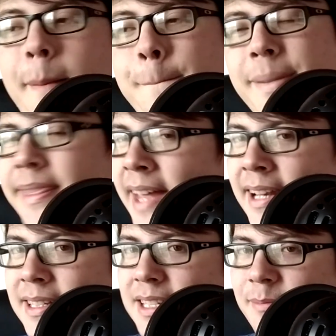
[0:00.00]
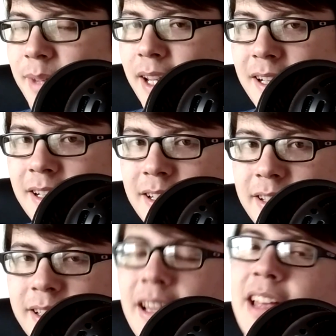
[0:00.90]
But that doesn't mean
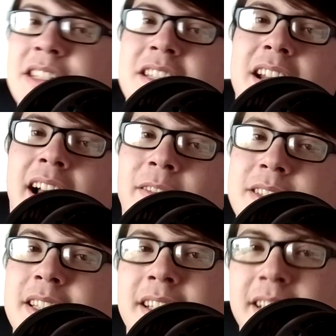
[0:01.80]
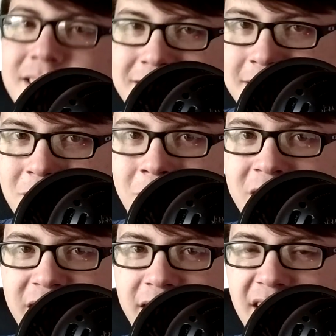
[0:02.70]
The Last Jedi was a good
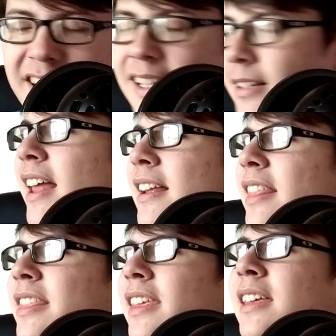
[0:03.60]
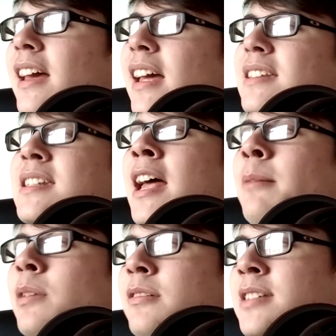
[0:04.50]
story. And I think as
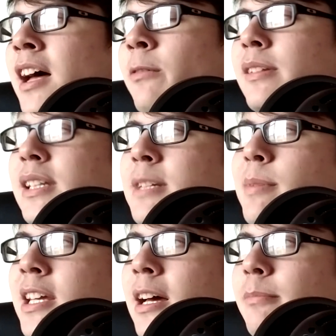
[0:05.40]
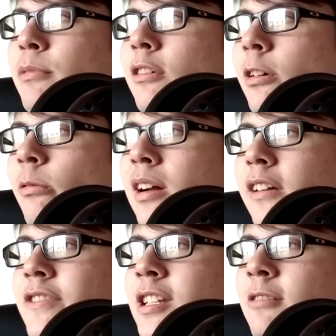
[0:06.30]
time goes on, we need to become more aware
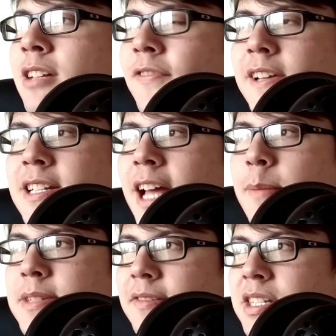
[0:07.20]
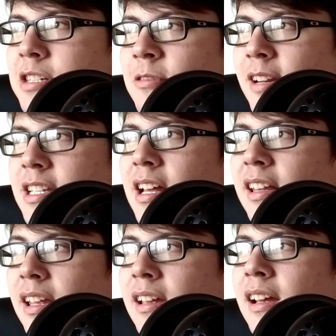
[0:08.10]
of two different types of
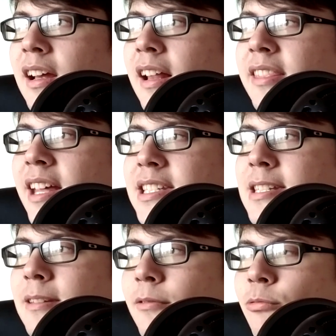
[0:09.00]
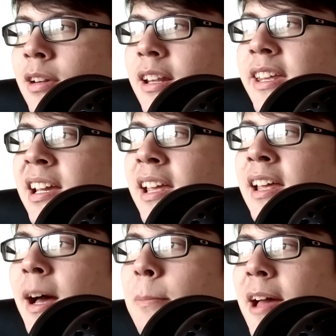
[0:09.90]
storytelling that's really kicking
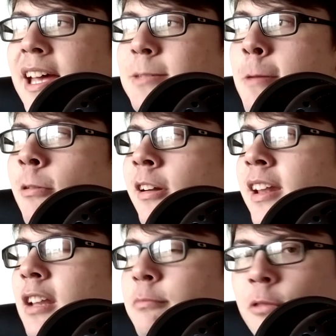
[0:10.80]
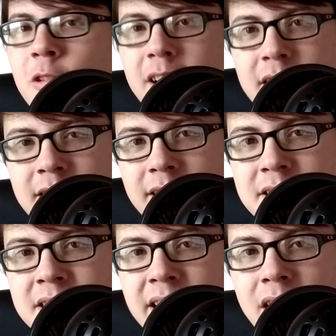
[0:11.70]
up as people are getting more into this
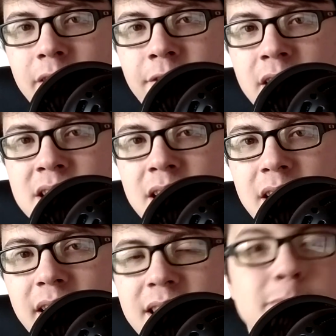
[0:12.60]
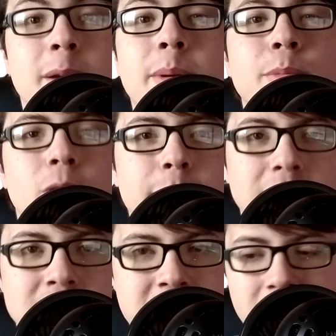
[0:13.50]
style of fiction. It's becoming more
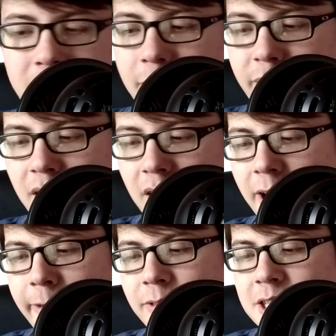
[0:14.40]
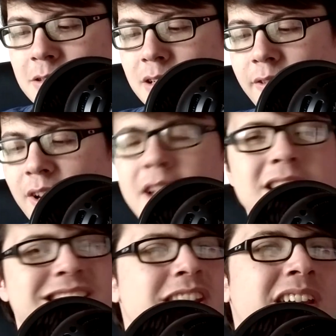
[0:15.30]
mainstream. The sort of
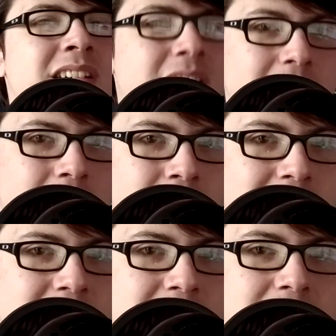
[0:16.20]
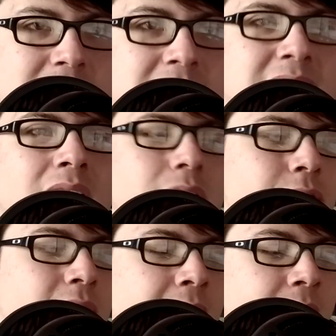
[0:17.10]
shared universe style of
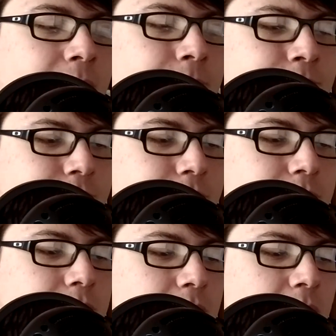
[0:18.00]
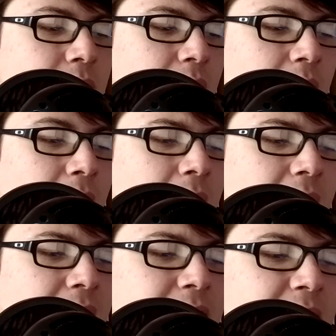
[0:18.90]
writing,
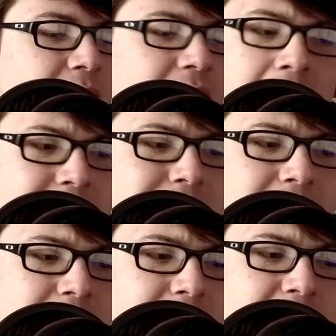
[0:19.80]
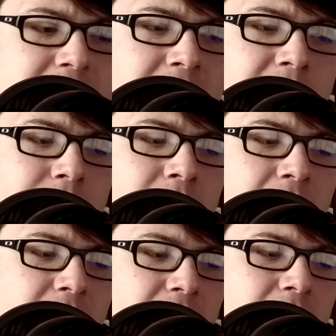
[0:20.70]
and the legacy style of
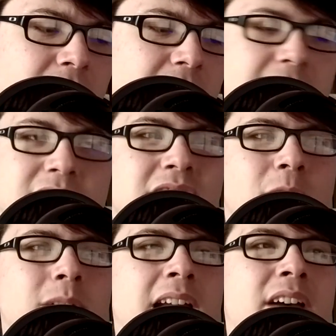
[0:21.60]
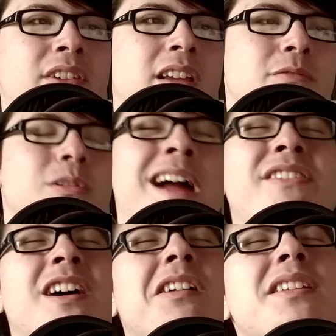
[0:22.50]
writing. As we're
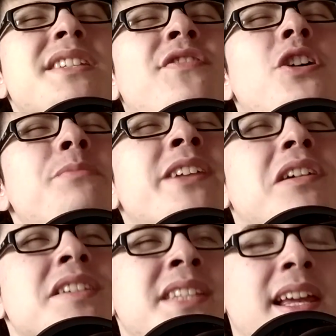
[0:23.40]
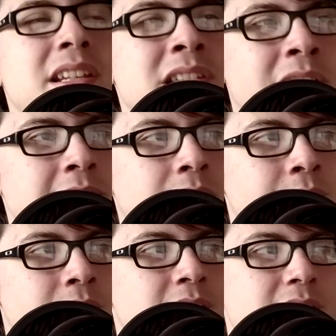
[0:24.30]
having all these films that are set in shared
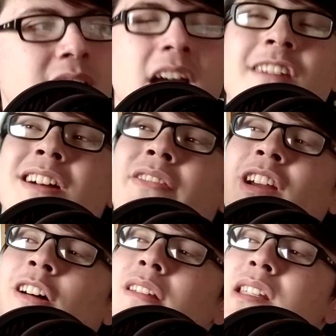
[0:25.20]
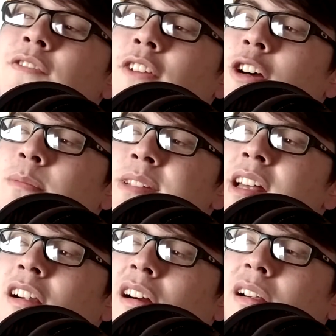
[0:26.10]
universes. We're having all these films
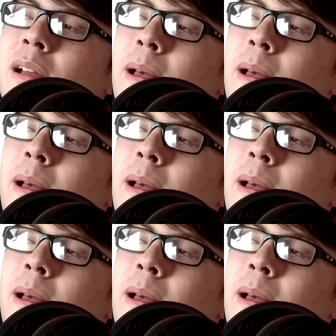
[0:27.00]
that are